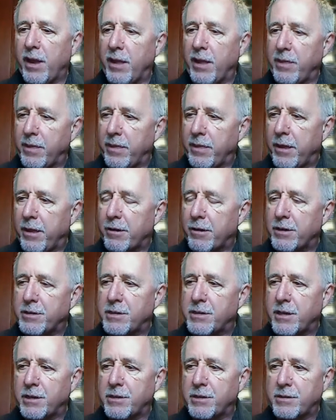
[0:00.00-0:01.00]
and there
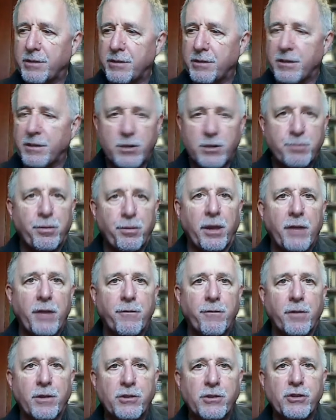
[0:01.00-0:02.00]
is this display
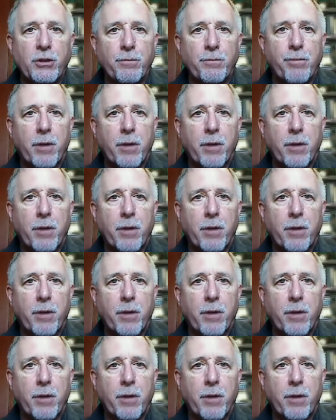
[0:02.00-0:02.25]
for this new